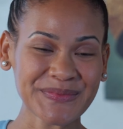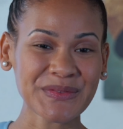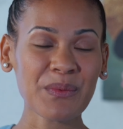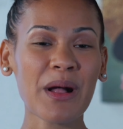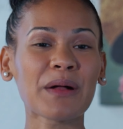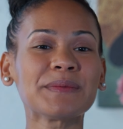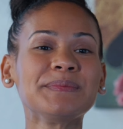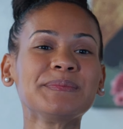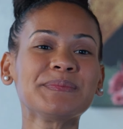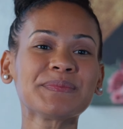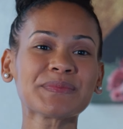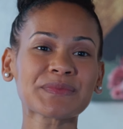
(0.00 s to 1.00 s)
Well,
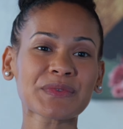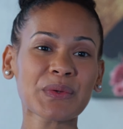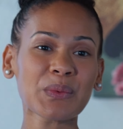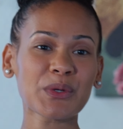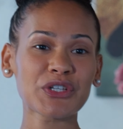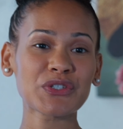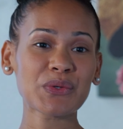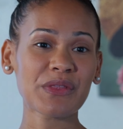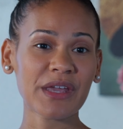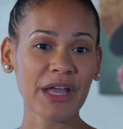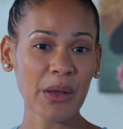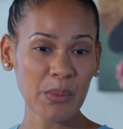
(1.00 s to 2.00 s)
what did you
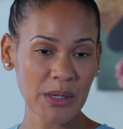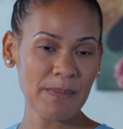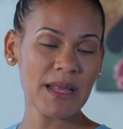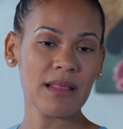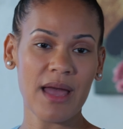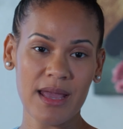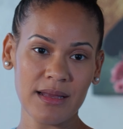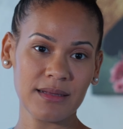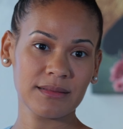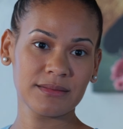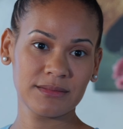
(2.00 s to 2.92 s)
think I would be like?